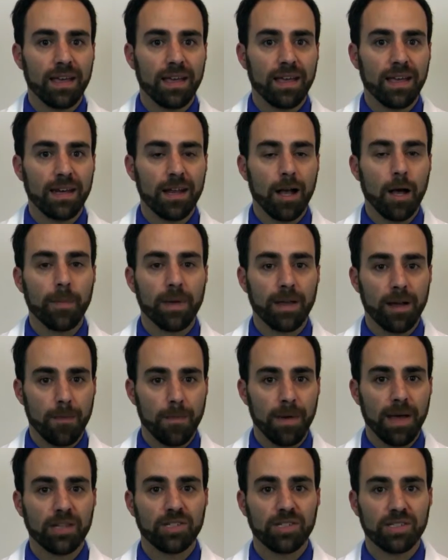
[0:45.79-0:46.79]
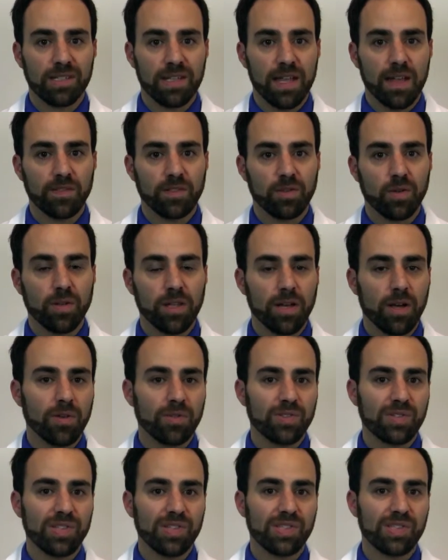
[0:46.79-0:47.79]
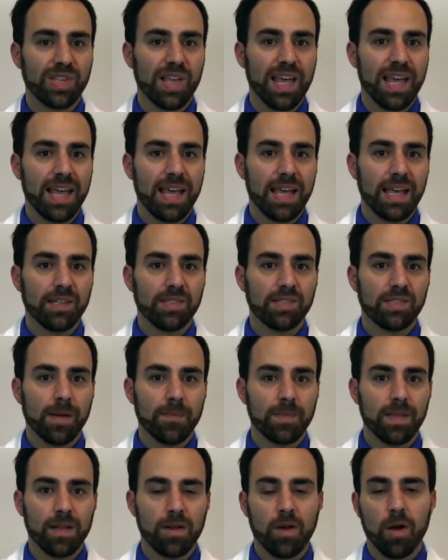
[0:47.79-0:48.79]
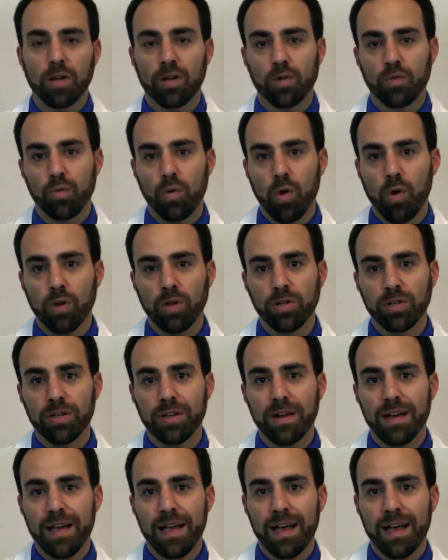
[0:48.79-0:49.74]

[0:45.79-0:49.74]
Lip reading: in helping our patients have scoliosis, is something called a roller